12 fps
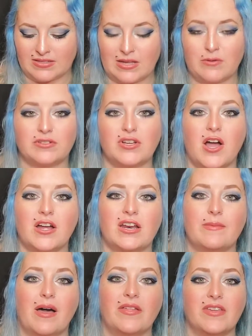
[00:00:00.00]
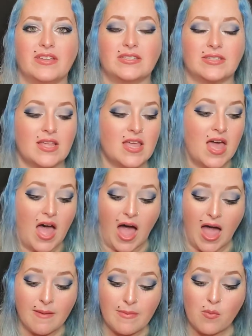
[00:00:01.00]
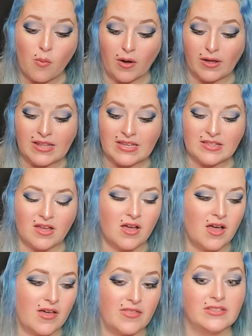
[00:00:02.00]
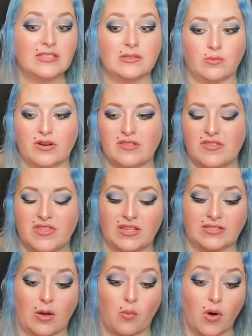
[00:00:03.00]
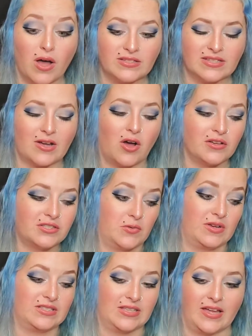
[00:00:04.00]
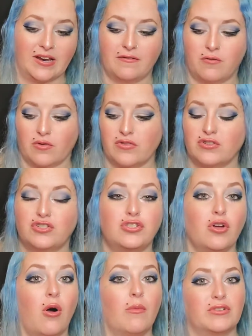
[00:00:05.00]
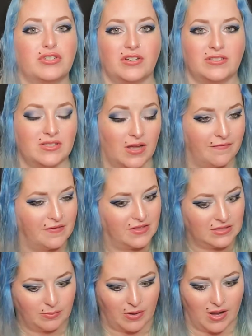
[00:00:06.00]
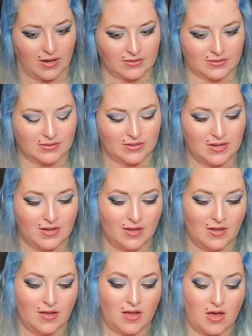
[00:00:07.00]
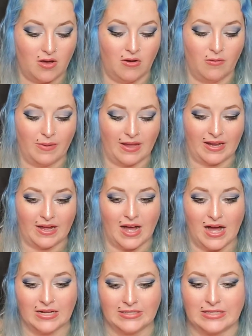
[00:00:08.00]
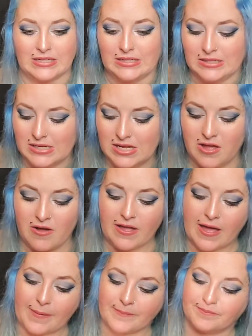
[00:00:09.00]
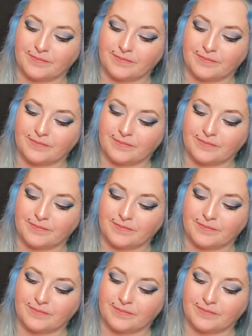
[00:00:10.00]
They were talking about this. I've been wanting, this is one of the things I was also excited for. There's so much good stuff in this box. Oh my gosh. Okay.